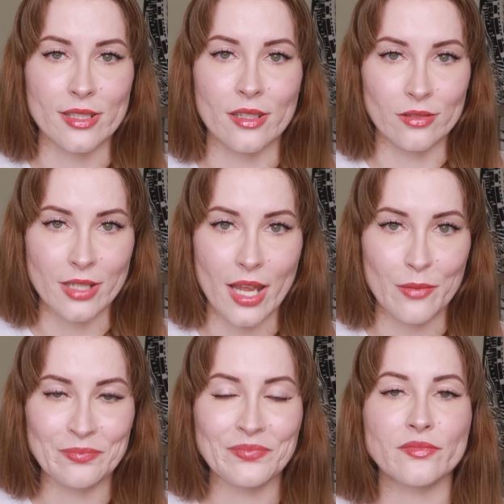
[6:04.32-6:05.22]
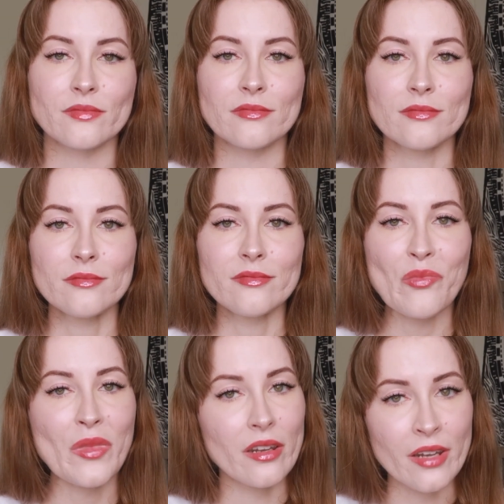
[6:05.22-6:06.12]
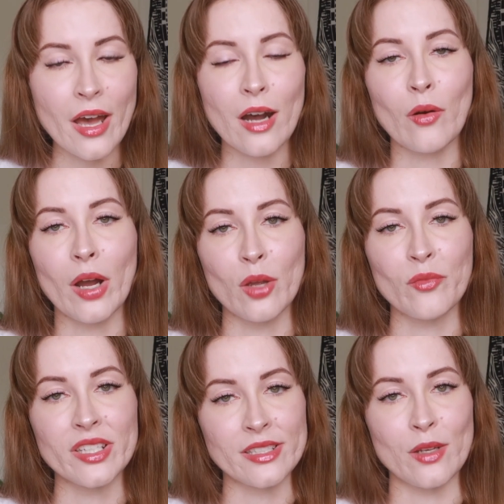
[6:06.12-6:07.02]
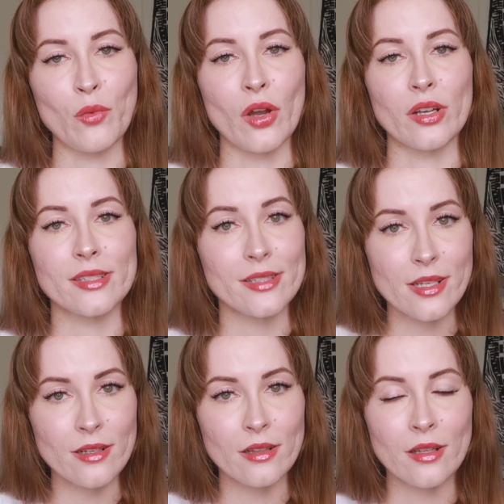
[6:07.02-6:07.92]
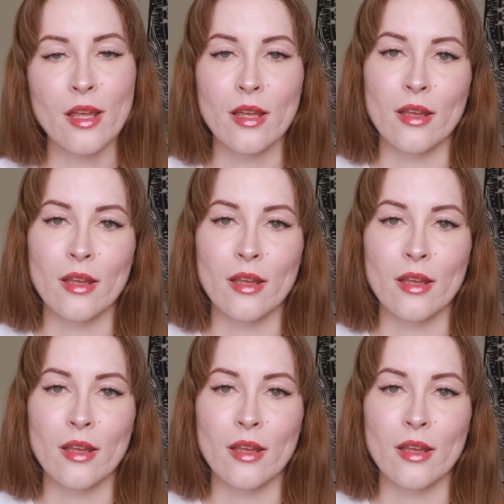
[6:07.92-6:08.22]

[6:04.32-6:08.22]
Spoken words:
single day. Now I obviously work still.